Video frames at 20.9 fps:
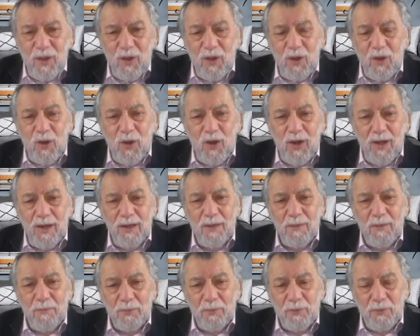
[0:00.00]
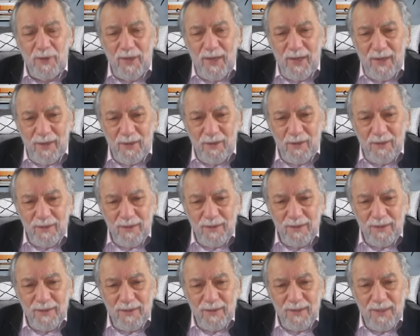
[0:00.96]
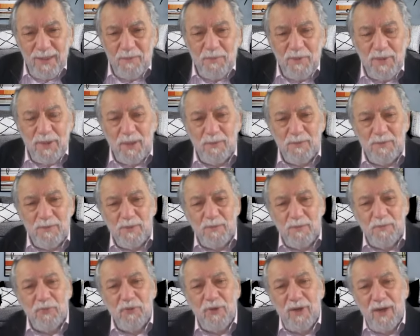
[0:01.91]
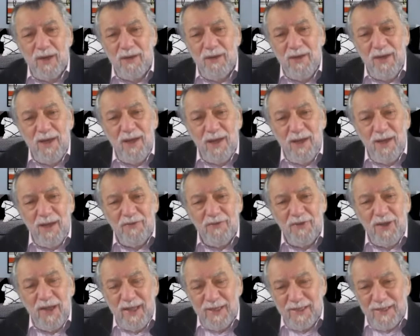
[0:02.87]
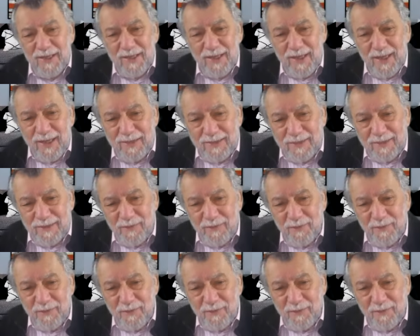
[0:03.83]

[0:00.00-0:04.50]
our prayer becomes the prayer of Haqiqat.